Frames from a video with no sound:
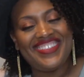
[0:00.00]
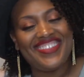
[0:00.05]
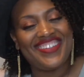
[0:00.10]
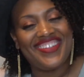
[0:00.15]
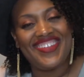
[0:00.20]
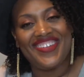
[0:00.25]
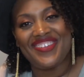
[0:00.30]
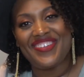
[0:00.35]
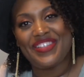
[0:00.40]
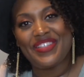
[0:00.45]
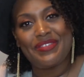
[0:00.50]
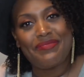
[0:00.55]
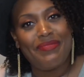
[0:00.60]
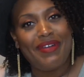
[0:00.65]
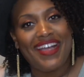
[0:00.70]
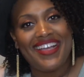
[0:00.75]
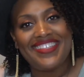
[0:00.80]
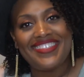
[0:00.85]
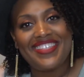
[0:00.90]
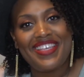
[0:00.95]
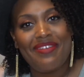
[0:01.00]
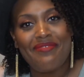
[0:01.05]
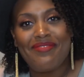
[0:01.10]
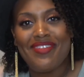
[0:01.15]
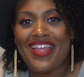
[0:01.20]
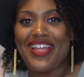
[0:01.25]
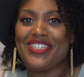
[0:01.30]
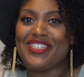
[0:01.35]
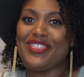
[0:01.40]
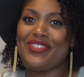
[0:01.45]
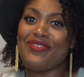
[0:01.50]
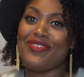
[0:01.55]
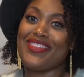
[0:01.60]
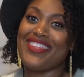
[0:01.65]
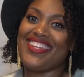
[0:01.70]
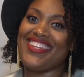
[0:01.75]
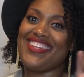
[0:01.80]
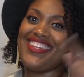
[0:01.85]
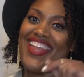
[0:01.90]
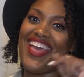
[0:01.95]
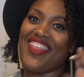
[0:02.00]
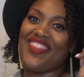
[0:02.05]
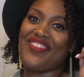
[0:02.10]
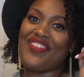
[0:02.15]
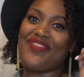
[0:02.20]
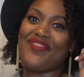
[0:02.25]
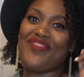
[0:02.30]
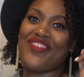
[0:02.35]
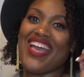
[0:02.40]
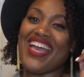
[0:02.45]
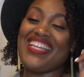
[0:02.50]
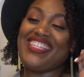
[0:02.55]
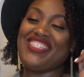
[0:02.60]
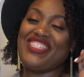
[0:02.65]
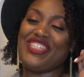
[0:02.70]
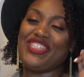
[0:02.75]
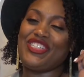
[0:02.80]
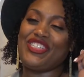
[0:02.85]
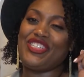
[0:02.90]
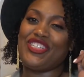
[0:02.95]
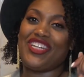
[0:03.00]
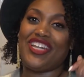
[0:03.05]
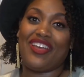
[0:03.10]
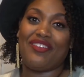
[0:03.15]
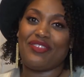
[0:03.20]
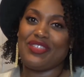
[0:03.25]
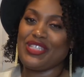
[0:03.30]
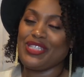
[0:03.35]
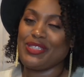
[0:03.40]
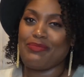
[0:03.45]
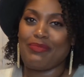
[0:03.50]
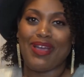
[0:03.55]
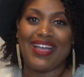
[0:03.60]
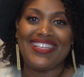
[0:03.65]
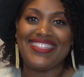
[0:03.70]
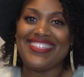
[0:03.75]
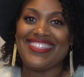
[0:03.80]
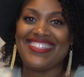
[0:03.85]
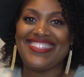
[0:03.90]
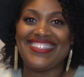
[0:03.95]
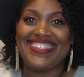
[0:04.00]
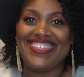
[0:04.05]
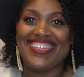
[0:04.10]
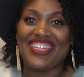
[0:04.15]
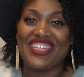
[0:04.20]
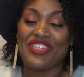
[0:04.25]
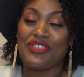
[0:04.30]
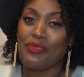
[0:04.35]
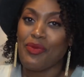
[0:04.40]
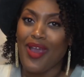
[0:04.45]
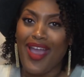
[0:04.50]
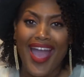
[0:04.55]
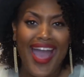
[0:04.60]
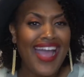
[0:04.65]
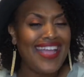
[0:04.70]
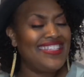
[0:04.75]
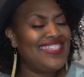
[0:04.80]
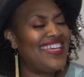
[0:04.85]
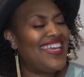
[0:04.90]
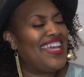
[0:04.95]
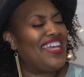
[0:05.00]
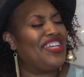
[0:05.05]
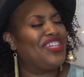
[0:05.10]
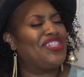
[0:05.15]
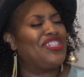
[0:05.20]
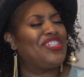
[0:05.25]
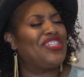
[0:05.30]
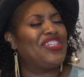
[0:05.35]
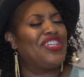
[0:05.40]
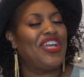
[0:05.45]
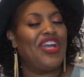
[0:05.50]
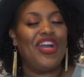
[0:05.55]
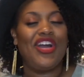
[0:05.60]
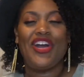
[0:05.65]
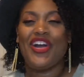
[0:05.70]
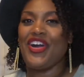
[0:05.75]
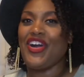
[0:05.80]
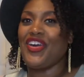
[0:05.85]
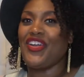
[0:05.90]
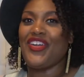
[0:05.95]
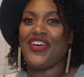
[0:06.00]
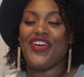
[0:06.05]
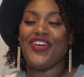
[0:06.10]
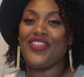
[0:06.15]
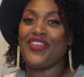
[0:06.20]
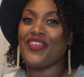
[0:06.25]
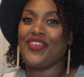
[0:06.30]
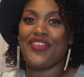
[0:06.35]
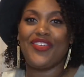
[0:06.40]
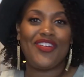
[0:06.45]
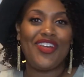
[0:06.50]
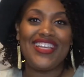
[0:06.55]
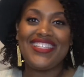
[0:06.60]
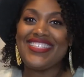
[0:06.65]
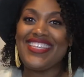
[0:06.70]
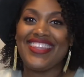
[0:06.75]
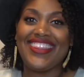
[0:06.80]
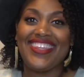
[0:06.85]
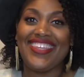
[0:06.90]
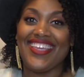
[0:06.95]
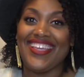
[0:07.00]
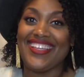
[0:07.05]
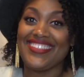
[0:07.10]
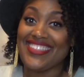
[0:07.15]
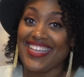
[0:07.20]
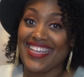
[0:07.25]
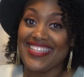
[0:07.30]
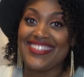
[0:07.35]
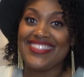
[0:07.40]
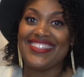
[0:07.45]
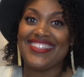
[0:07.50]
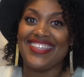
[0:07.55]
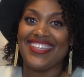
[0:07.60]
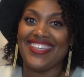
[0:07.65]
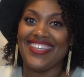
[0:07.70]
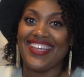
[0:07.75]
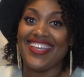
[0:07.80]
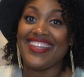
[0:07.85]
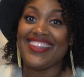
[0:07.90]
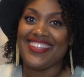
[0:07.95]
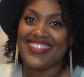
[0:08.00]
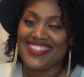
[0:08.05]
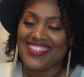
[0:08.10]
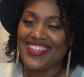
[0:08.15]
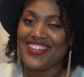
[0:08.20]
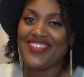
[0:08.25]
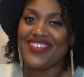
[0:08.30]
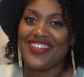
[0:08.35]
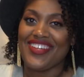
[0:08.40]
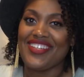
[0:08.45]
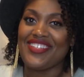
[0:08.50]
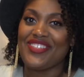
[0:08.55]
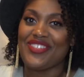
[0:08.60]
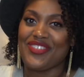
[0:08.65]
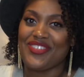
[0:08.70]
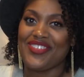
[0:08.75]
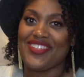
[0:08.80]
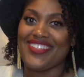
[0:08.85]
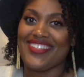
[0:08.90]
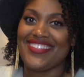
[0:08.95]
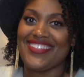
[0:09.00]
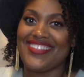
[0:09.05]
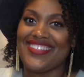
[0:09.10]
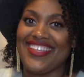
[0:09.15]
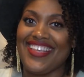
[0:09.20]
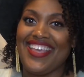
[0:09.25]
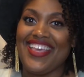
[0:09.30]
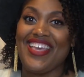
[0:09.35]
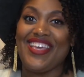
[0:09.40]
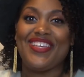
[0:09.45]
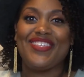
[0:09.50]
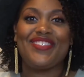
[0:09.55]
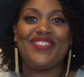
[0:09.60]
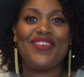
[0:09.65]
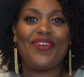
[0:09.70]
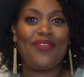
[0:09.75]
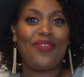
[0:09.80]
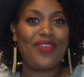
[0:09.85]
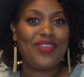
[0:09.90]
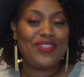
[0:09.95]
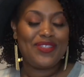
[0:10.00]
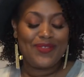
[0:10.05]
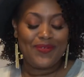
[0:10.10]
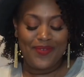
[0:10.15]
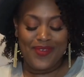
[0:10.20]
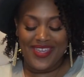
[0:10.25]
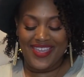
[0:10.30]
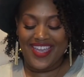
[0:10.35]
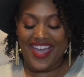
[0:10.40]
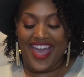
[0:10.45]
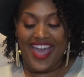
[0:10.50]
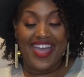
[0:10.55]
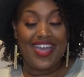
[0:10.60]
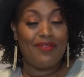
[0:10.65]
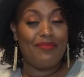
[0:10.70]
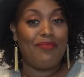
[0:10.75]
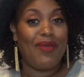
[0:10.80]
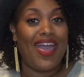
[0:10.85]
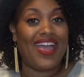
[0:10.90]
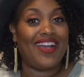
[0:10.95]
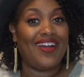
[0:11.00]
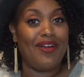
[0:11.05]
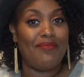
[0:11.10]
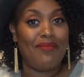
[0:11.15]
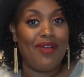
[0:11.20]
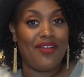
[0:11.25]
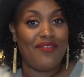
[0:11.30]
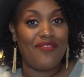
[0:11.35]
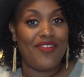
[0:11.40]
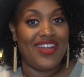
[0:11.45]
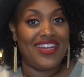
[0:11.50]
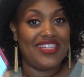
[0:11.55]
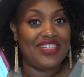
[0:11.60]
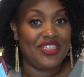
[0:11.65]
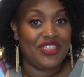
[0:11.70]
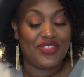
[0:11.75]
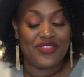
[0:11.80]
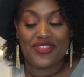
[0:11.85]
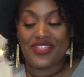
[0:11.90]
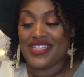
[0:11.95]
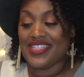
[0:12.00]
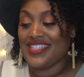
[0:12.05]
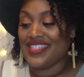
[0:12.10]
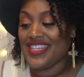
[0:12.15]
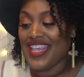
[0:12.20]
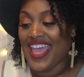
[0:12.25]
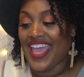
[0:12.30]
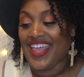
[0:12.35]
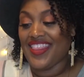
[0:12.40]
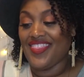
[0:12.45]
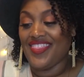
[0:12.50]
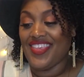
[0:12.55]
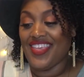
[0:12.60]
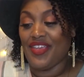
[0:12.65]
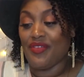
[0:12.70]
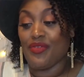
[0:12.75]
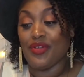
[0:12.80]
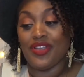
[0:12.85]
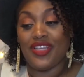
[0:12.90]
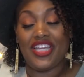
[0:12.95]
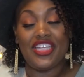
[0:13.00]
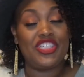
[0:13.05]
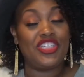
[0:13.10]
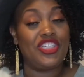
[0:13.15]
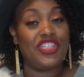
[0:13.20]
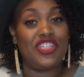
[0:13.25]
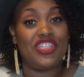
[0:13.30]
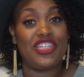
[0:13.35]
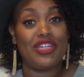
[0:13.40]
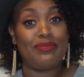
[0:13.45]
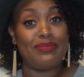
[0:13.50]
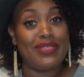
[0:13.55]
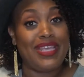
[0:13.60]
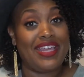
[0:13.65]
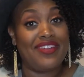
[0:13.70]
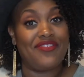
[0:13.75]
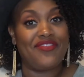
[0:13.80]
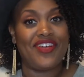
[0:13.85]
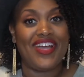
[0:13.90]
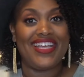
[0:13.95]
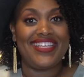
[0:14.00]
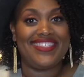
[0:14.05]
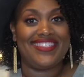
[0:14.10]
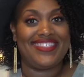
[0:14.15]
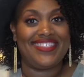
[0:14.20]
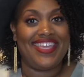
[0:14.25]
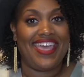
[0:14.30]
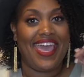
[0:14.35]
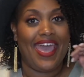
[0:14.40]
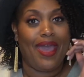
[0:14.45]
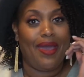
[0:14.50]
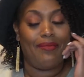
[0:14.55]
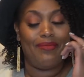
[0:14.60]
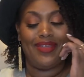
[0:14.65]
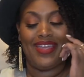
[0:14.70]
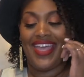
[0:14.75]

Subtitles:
girl Spice, coming at you with another edition of Spice's Dish, where I dish on all the crazy things I see in these internet streets. So this week, I am back on my Reddit streets in the Relationships Advice tab,